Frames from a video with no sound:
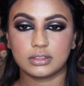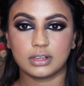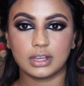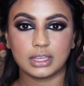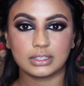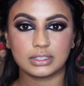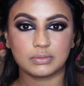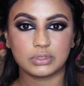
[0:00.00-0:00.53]
So
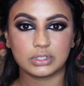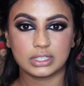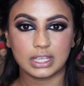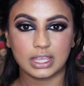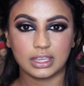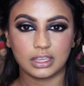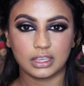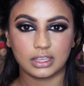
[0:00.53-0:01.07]
next I'm just
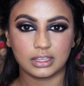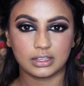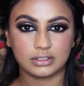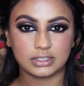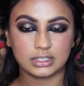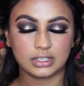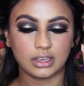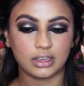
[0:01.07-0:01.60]
taking
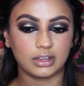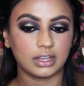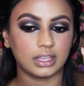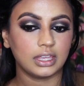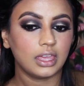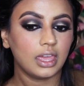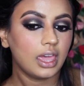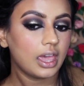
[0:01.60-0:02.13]
Gilded
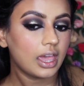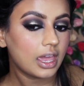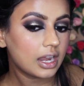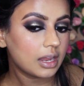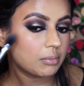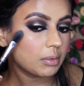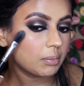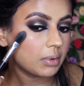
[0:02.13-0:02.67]
Honey
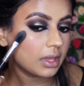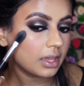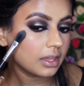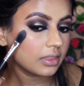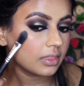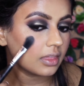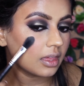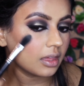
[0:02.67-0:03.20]
and I'm
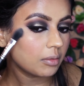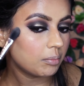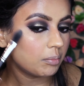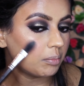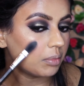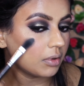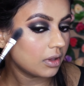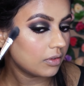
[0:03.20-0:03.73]
applying that
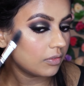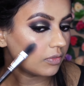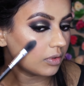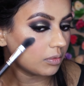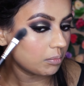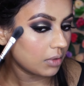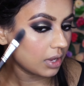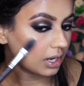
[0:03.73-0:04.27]

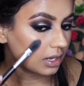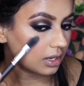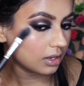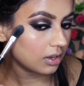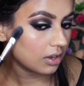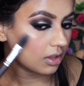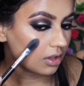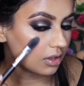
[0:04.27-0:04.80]
above my
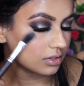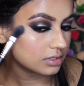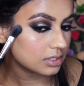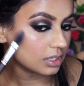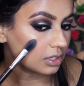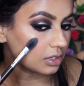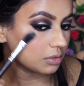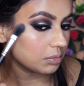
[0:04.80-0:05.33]
Nars
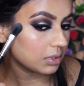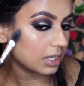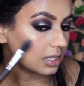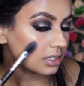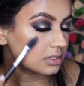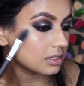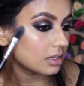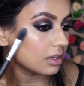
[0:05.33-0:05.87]

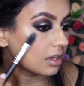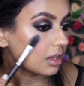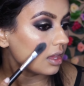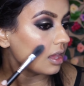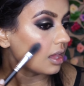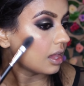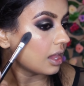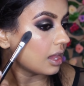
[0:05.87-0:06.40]
Illuminator,
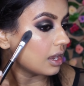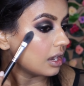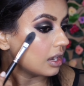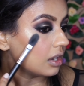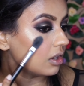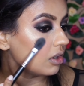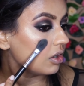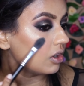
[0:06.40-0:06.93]
and
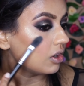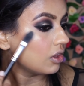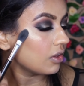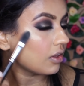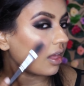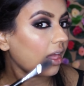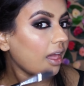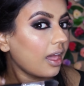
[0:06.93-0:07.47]

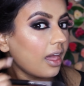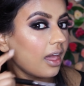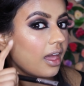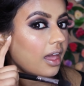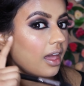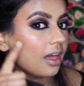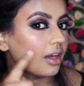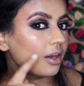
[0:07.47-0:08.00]
look
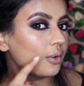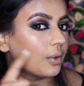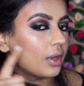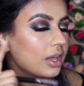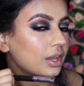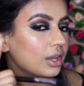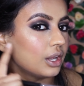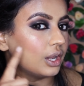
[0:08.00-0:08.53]

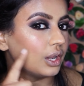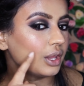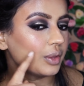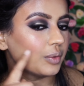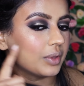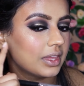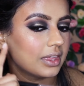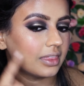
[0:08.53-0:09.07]
how
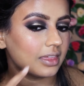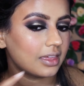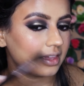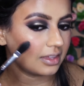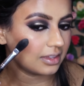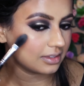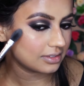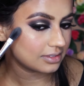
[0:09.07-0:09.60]
glowy
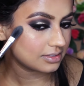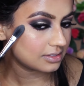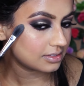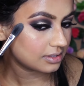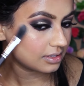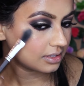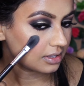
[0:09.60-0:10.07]
that is.